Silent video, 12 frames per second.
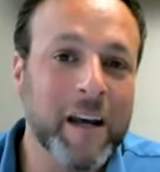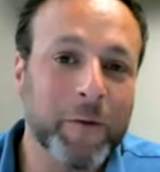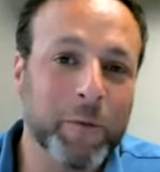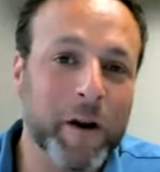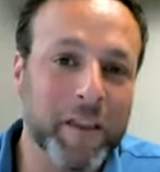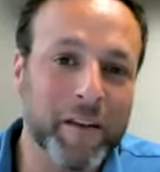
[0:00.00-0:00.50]

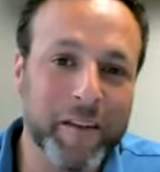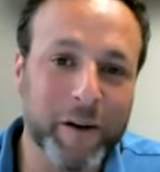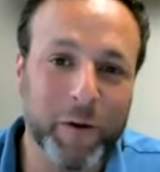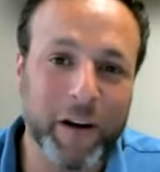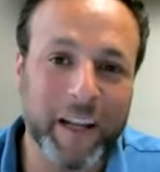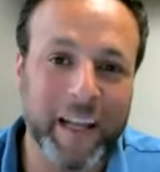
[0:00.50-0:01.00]
whether they're
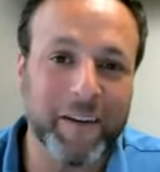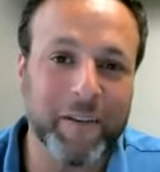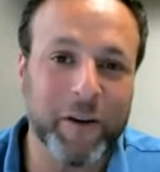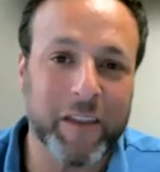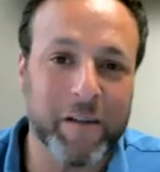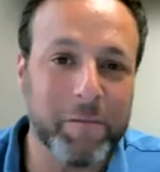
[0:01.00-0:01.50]
working
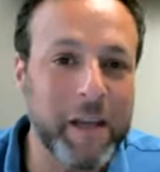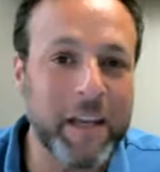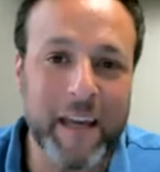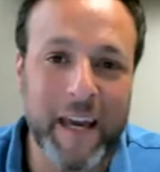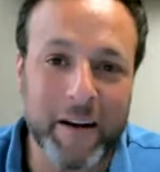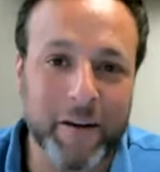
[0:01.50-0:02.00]
with a
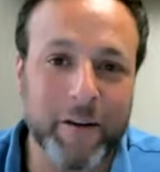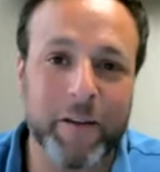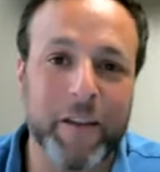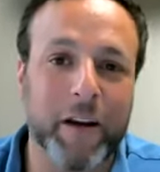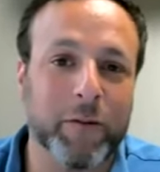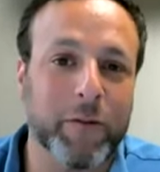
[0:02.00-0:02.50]
mediator or
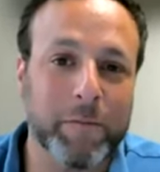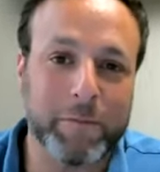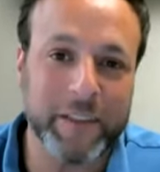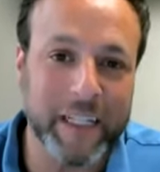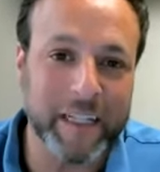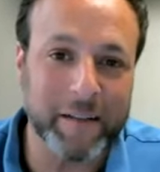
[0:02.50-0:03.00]
they're
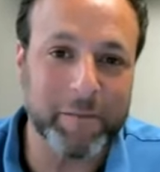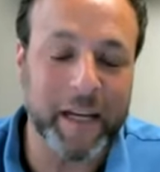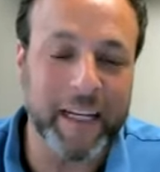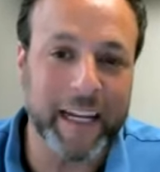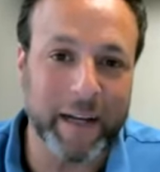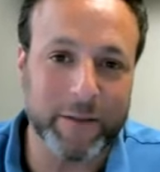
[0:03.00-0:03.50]
represented by
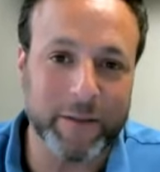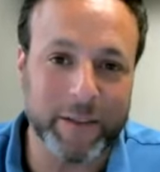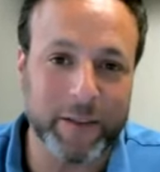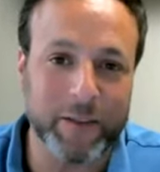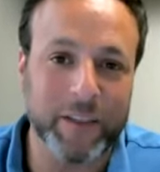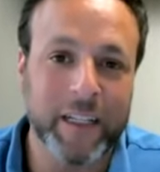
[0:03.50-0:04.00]

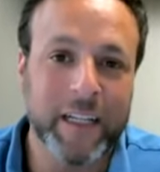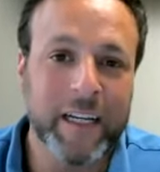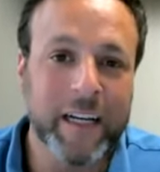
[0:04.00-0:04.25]
counsel,